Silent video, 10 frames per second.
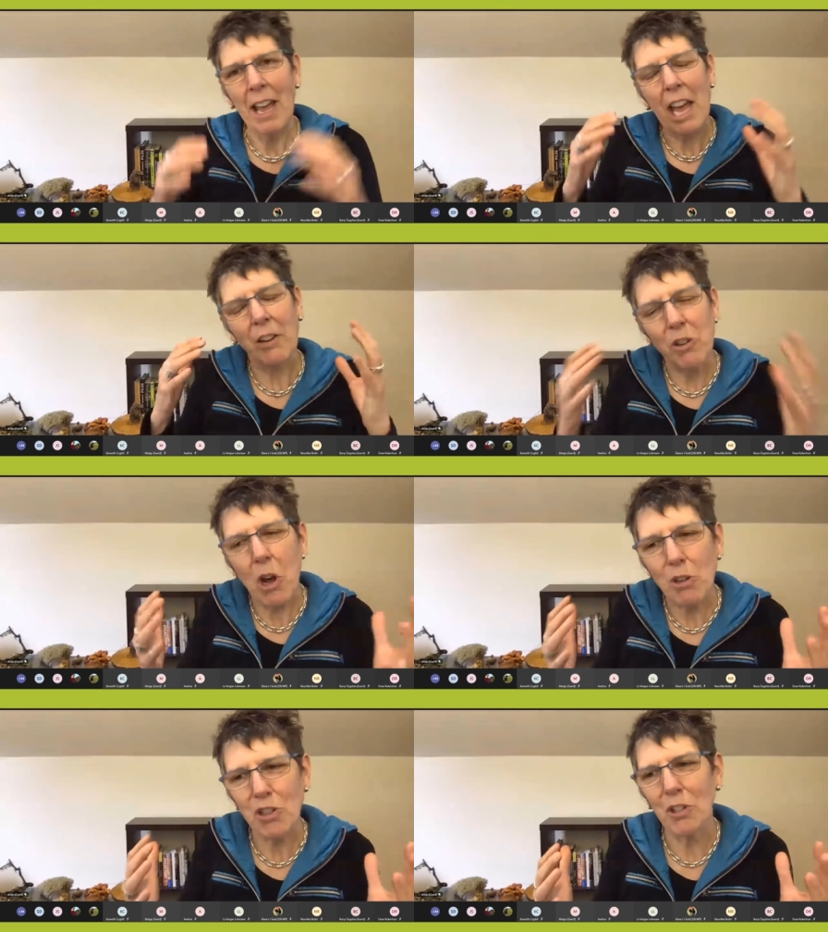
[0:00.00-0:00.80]
our
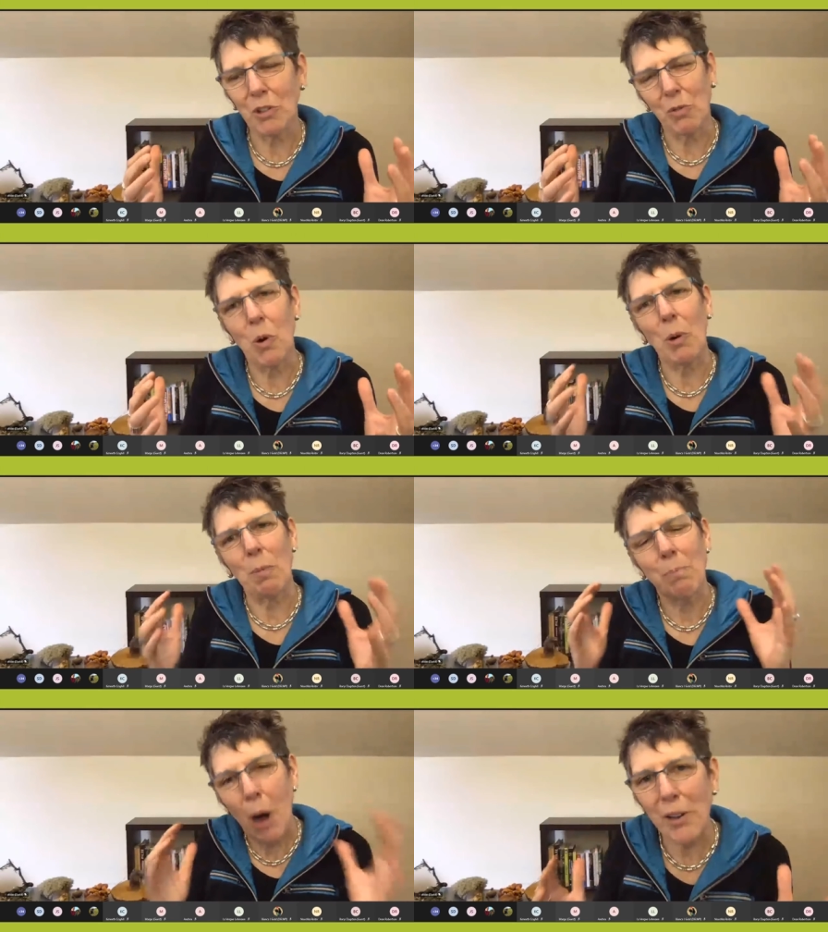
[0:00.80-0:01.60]
notions of
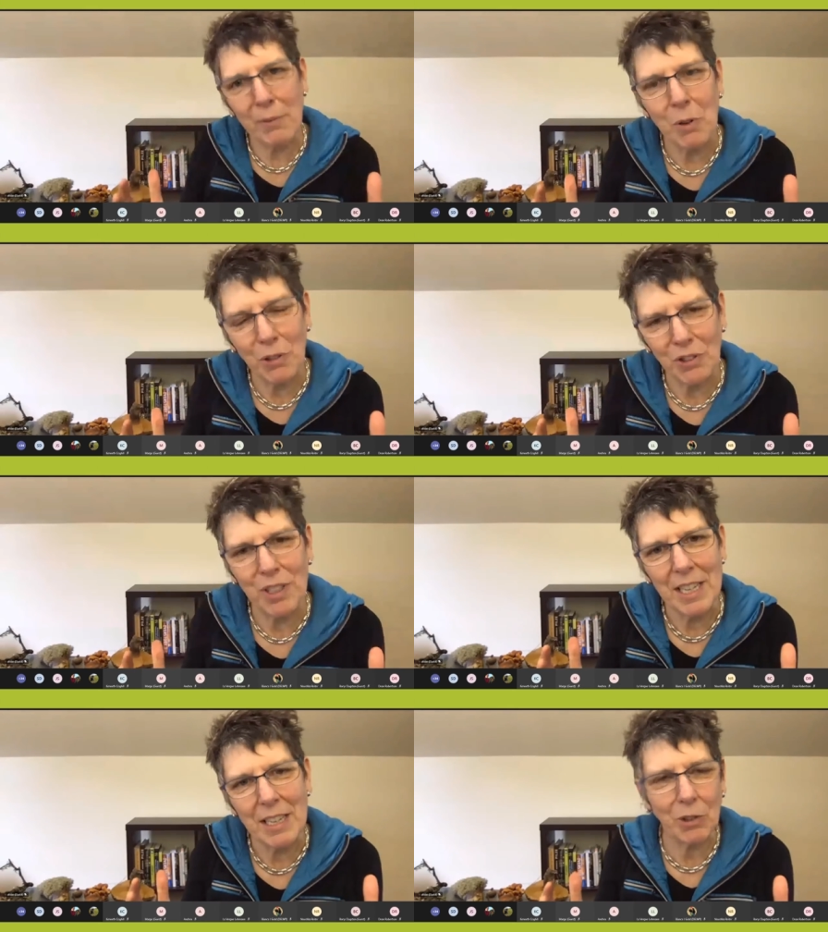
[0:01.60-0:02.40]
what
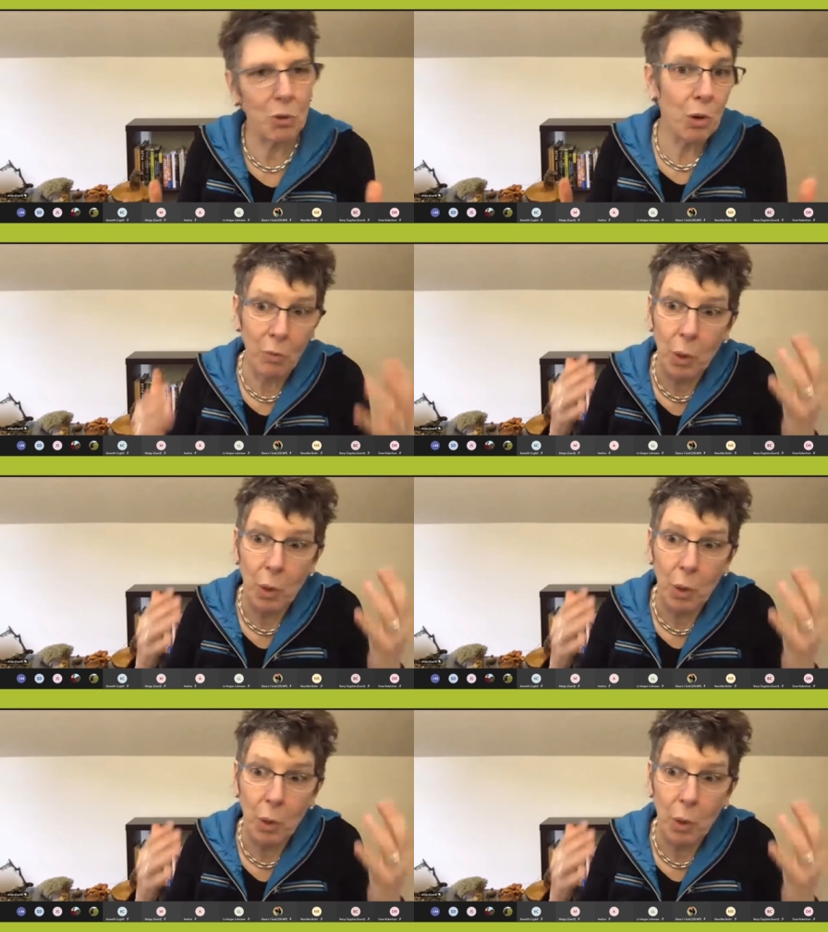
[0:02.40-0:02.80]
biodiversity is or what,